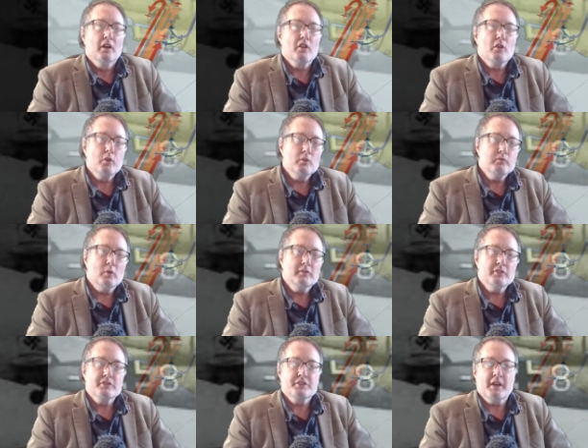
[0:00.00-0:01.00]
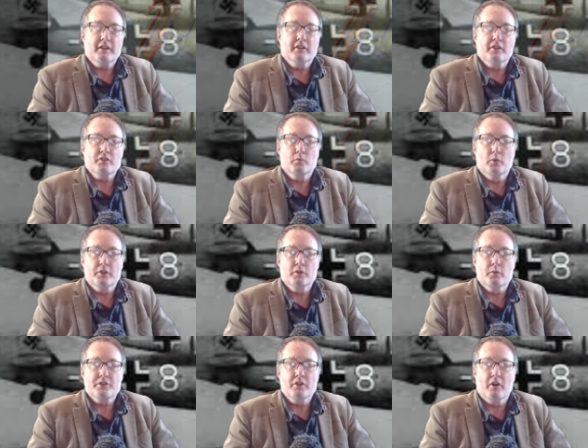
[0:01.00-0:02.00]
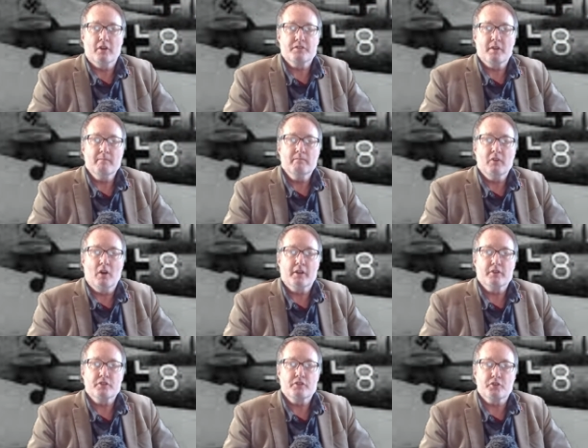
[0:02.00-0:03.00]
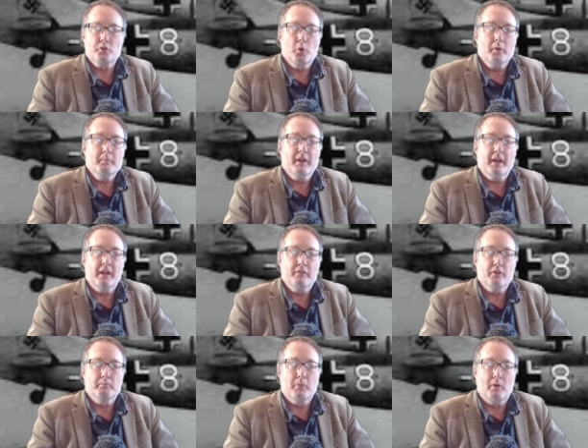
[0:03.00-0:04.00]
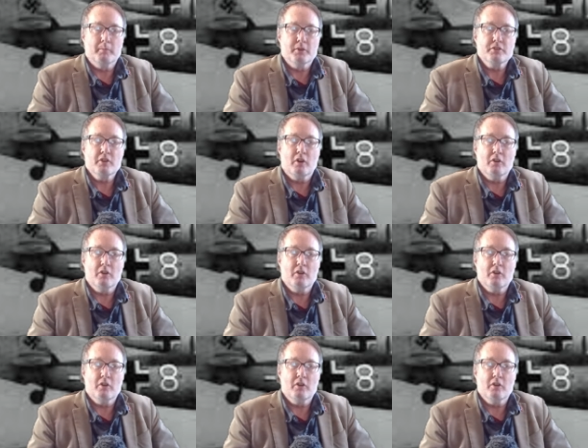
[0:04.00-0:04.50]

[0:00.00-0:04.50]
The Luftwaffe's tactics were to assign some fighters to sweep ahead of the bombers,